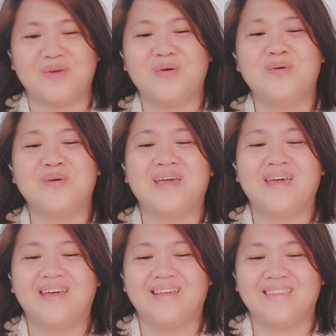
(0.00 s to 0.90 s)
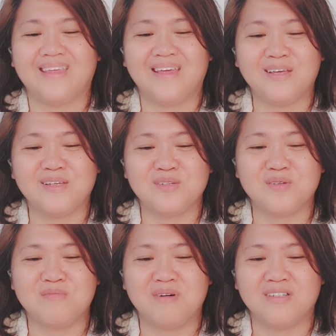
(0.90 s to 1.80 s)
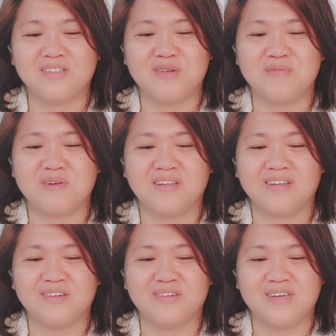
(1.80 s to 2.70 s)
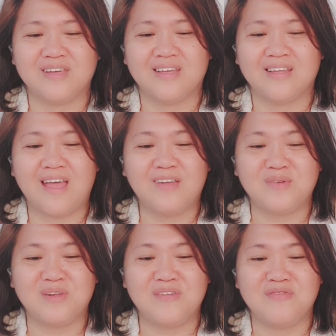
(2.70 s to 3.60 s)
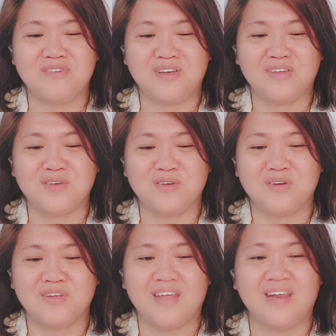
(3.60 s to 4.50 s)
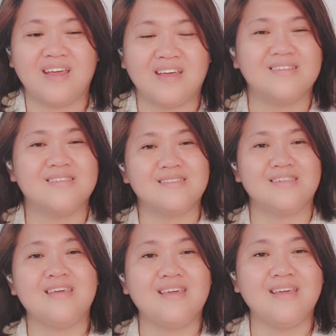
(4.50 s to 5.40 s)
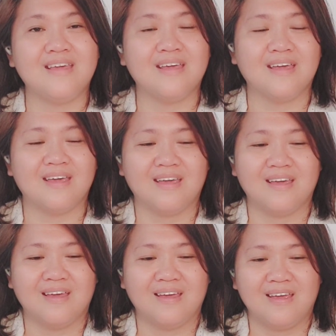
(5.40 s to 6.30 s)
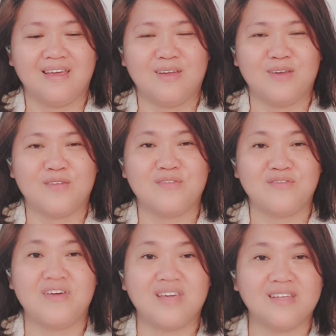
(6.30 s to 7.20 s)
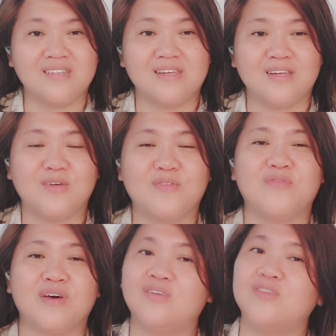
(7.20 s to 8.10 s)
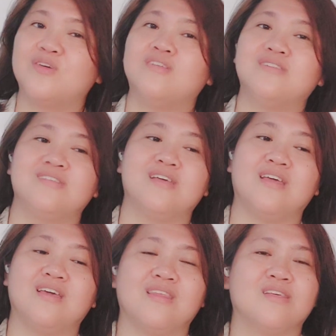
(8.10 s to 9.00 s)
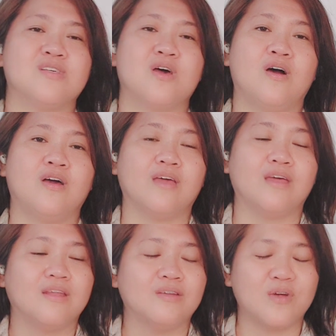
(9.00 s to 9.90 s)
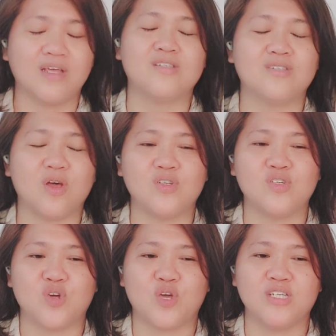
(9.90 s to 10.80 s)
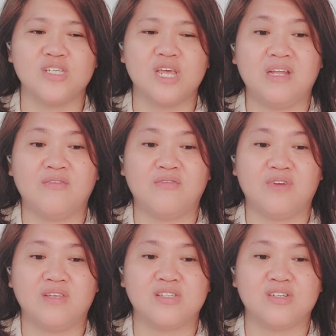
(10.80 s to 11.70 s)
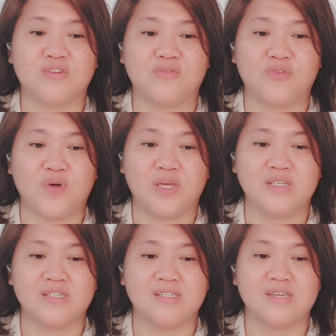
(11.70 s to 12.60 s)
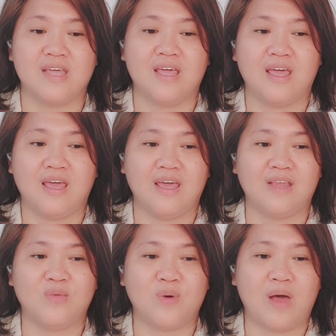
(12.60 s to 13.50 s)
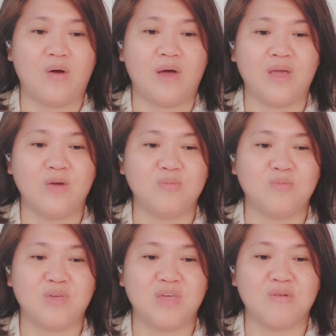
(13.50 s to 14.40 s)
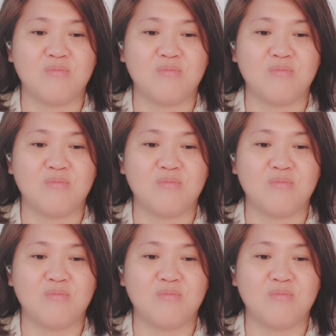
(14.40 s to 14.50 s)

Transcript: Okay, thank you so much, Gabriel Henrique. That really felt good, and I can see in your face that you felt good singing this song and great song choice it fits your voice and wow i hope to hear